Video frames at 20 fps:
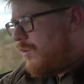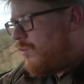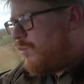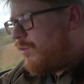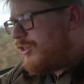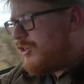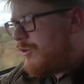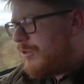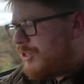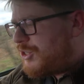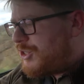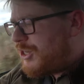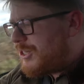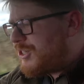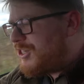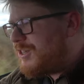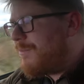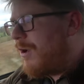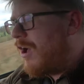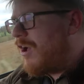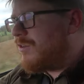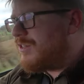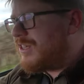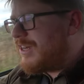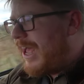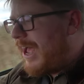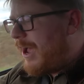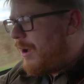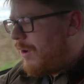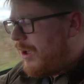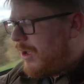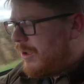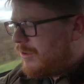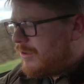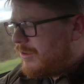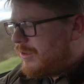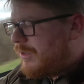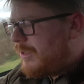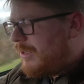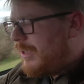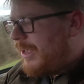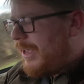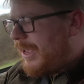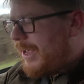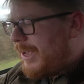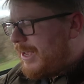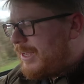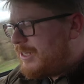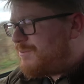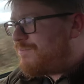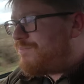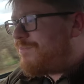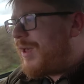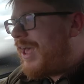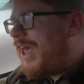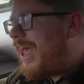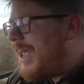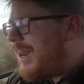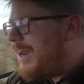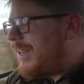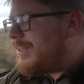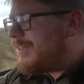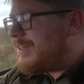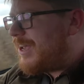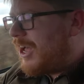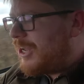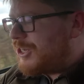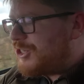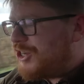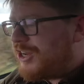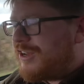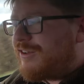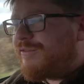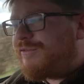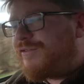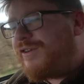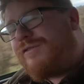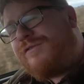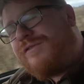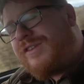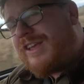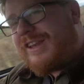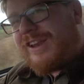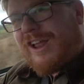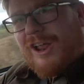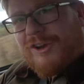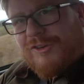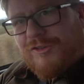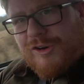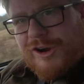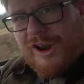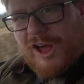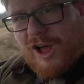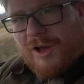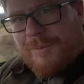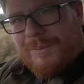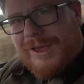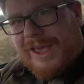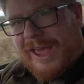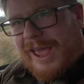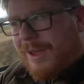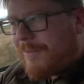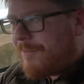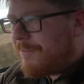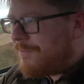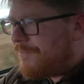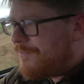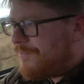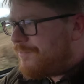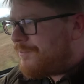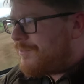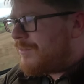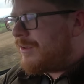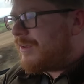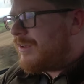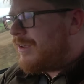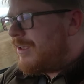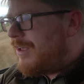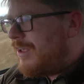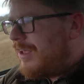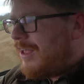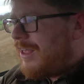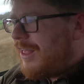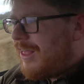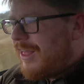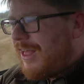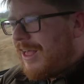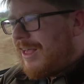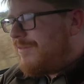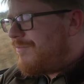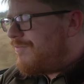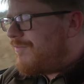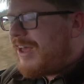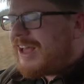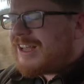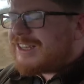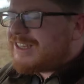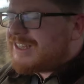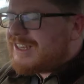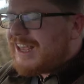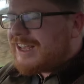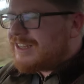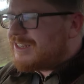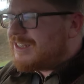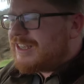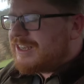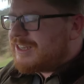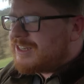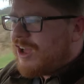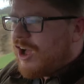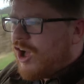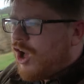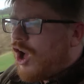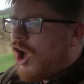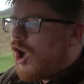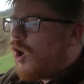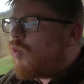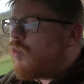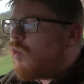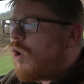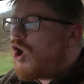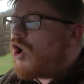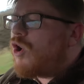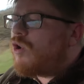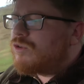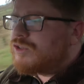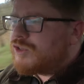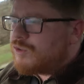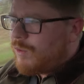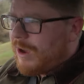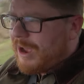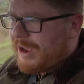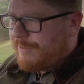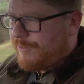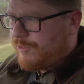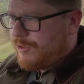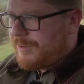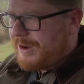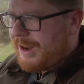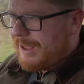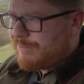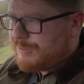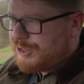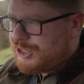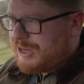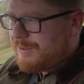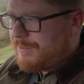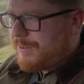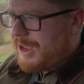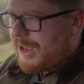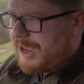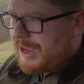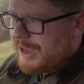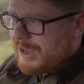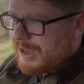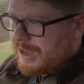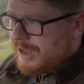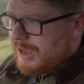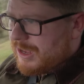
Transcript: we're doing 60 miles an hour, it's barely touching 1500 RPM. That sets this car a world away from an MGB.